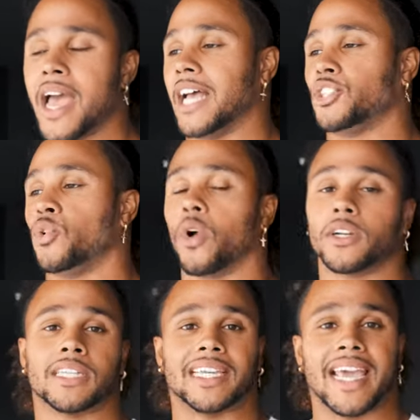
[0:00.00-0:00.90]
as you
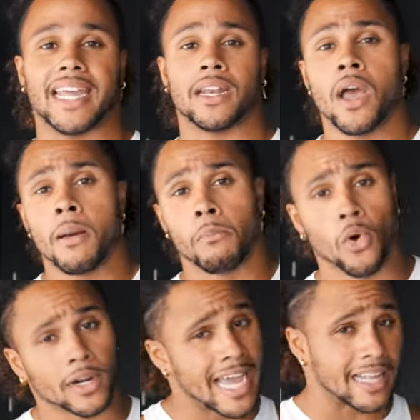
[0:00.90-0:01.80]
work to gain
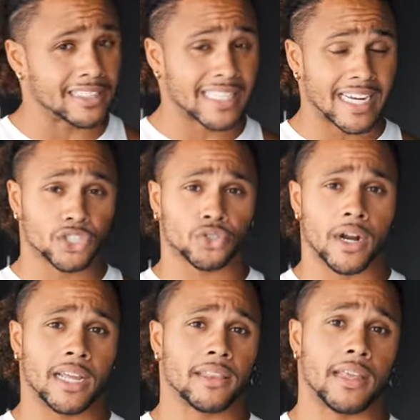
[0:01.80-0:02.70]
more calisthenic
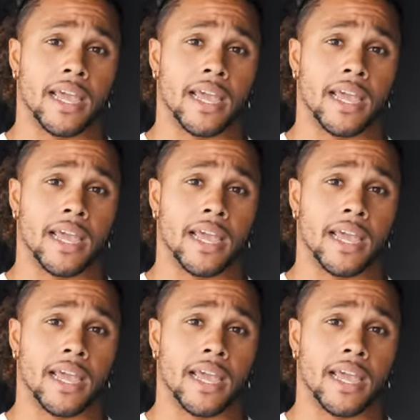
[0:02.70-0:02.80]
strength